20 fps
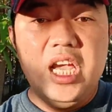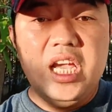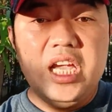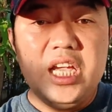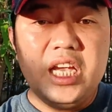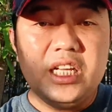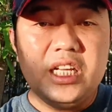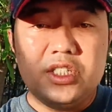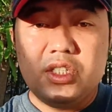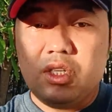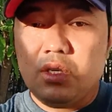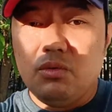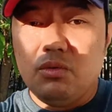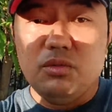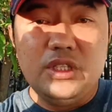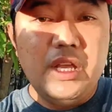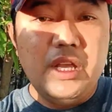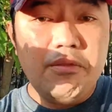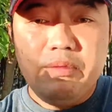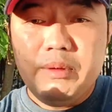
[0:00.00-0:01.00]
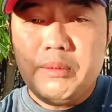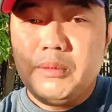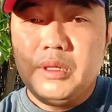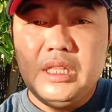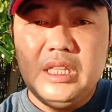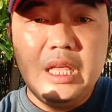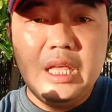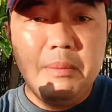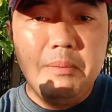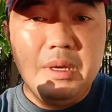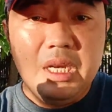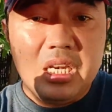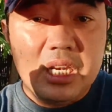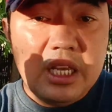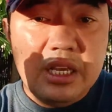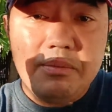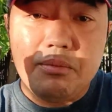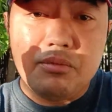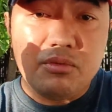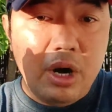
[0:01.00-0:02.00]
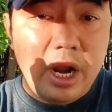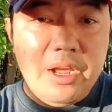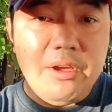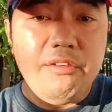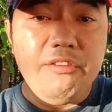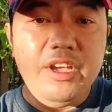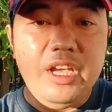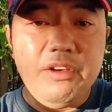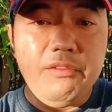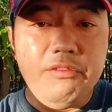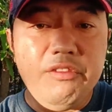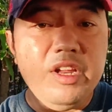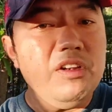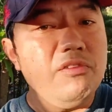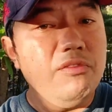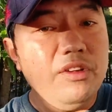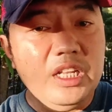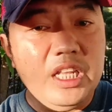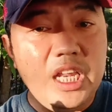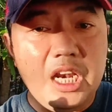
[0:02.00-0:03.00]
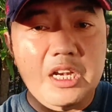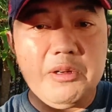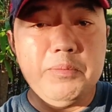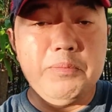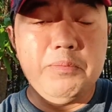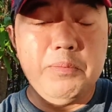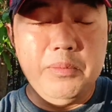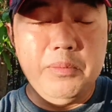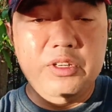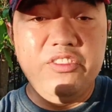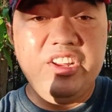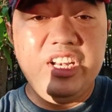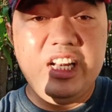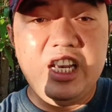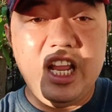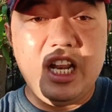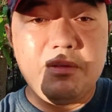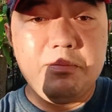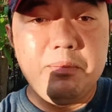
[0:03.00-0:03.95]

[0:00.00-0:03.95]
Yeah, so they believe right away when that